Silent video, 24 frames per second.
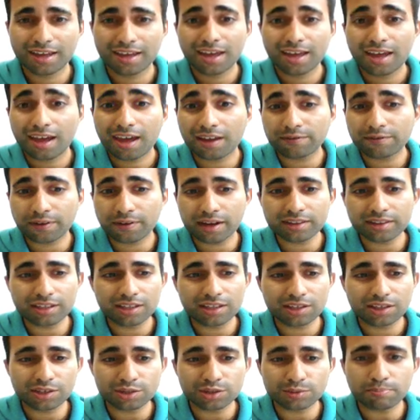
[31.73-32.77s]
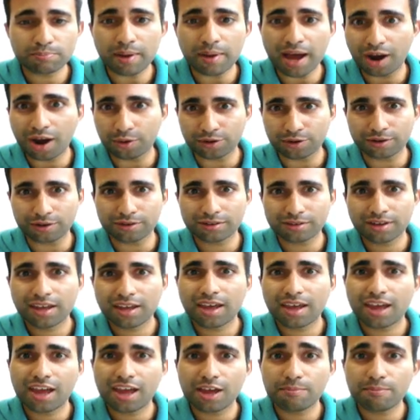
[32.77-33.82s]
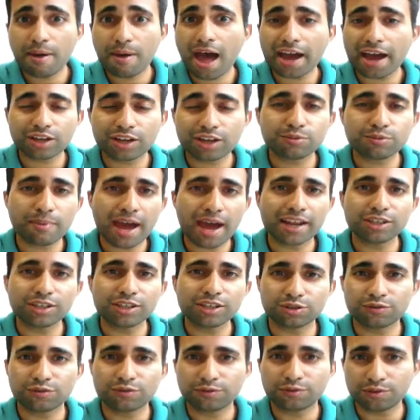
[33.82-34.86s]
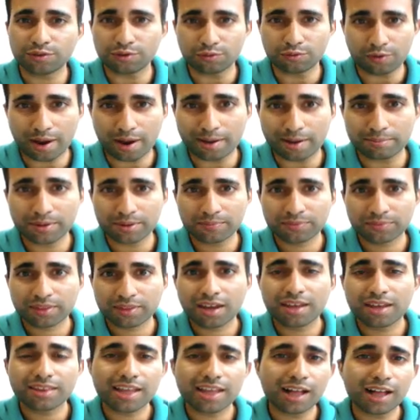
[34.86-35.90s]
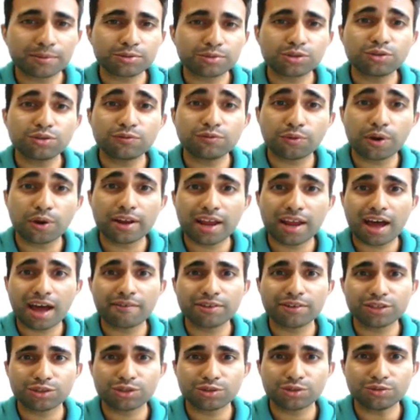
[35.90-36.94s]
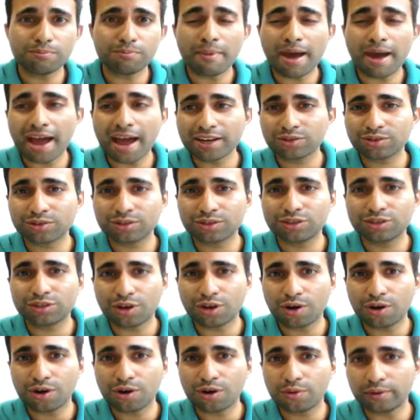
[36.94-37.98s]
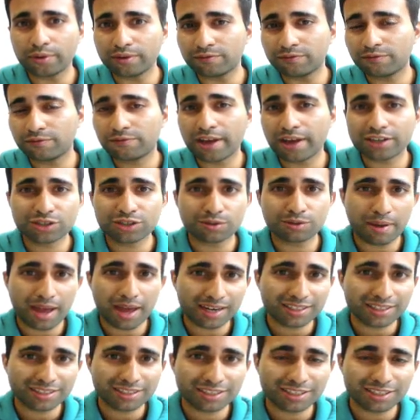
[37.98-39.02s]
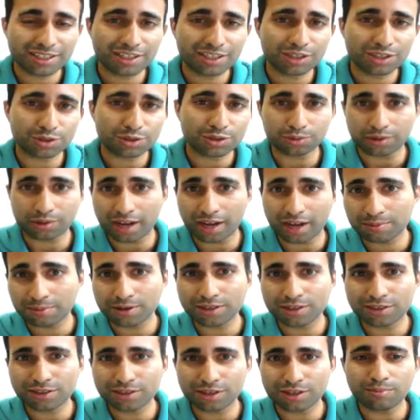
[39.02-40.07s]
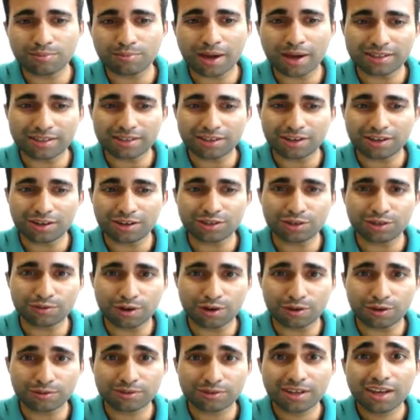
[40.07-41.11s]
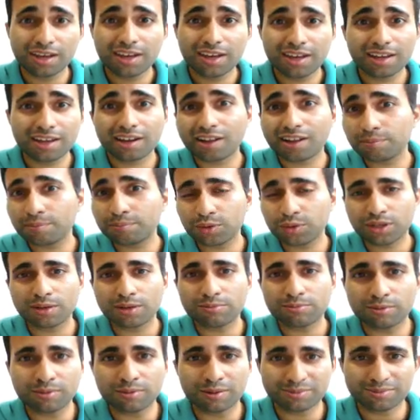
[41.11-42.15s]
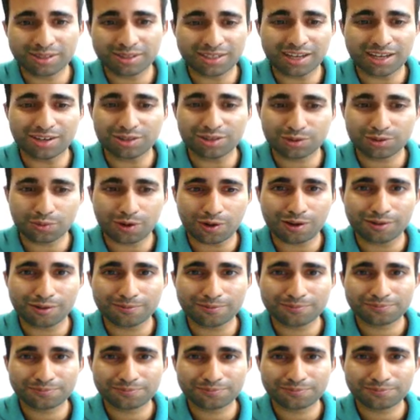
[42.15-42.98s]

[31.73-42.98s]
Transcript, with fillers: And finally, there's Bower, a package manager for the web that helps you avoid having to manually go and fetch dependencies or libraries that you might need on your own. It'll help you keep them up to date as well.